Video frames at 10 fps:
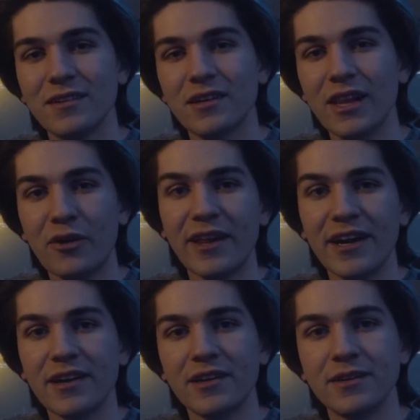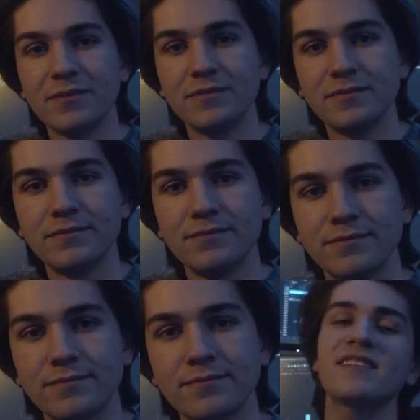Clearly. I think the
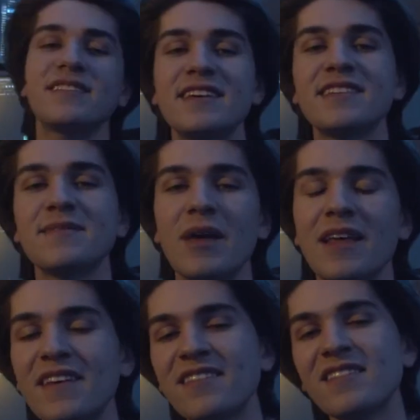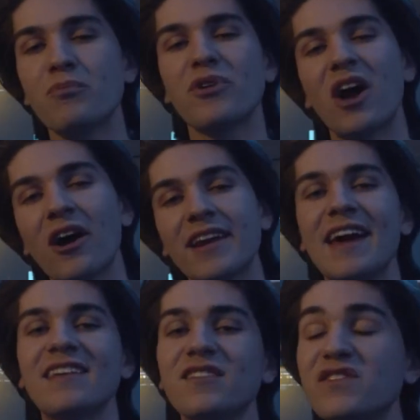gist is, this is a pretty hot
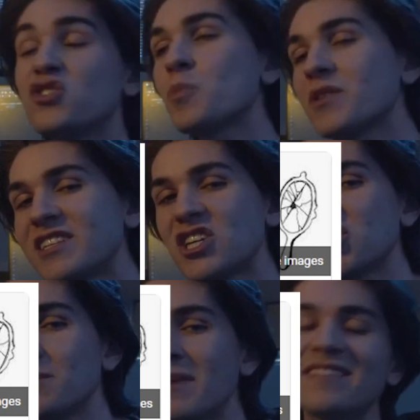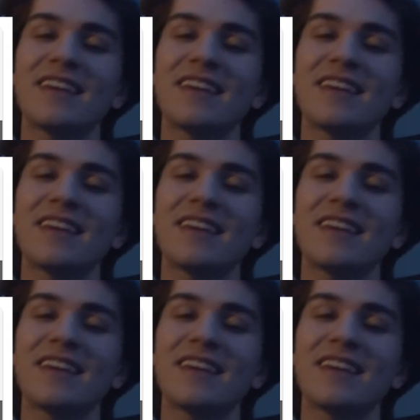case of superstition meets